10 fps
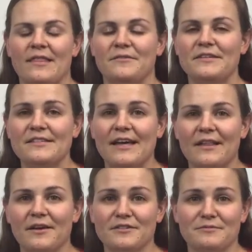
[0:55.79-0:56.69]
The reason
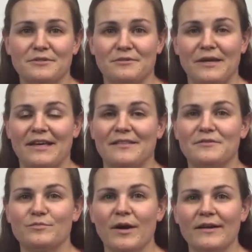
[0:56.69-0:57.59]
that customers are making
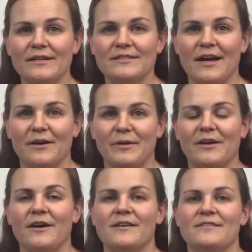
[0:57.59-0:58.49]
those products are
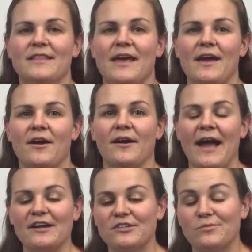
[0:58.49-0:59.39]
because they are
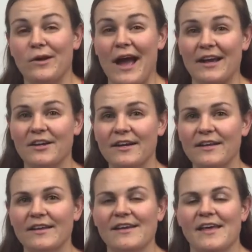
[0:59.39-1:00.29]
actually more
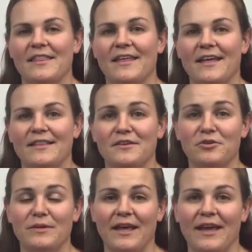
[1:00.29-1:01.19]
accurate than the
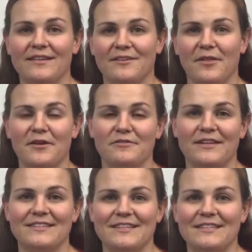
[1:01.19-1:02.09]
human hand in a lot of
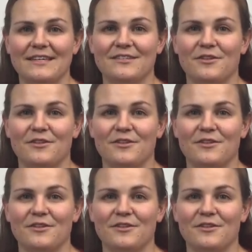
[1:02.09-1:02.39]
instances.